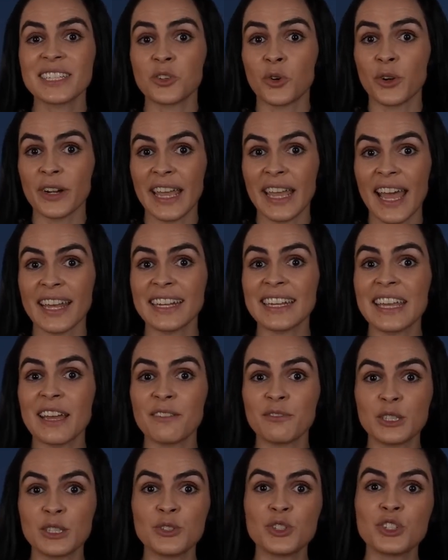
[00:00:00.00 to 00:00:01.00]
an organic
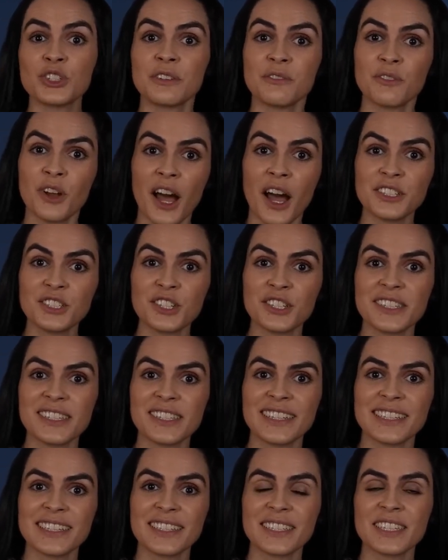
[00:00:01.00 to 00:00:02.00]
evolution of
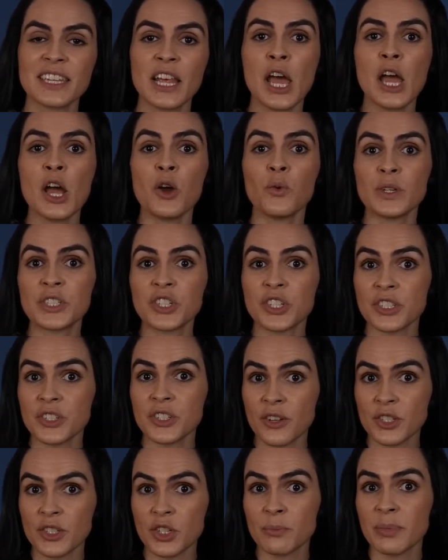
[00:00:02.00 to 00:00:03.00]
consciousness, which is
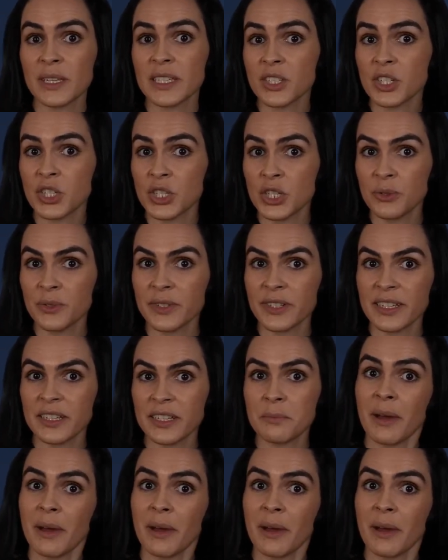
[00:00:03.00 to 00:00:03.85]
also being stewarded